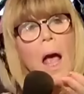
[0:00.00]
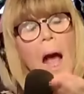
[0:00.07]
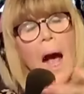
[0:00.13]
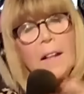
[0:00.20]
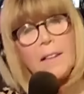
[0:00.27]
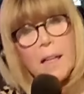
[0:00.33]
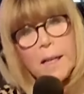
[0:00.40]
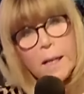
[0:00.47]

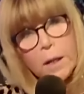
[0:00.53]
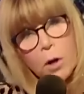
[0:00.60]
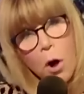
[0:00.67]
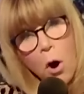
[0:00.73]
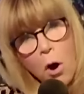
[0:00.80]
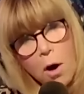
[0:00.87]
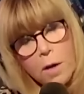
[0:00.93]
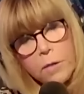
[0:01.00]
I think it
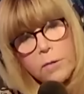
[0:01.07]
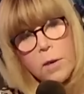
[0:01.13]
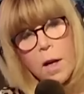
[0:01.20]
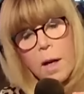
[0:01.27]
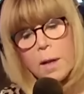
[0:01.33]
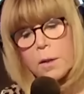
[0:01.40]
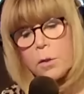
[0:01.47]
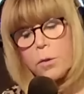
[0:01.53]
cost
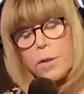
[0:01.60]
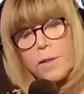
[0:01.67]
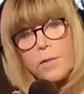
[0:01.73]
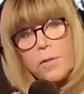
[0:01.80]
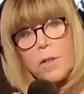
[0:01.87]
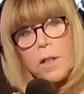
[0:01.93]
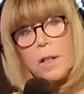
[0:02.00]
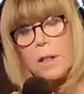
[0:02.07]

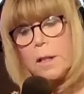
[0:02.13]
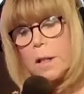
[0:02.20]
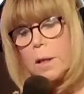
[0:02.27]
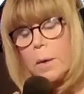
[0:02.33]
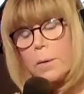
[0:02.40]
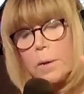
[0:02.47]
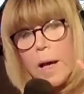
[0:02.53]
Christie, you know,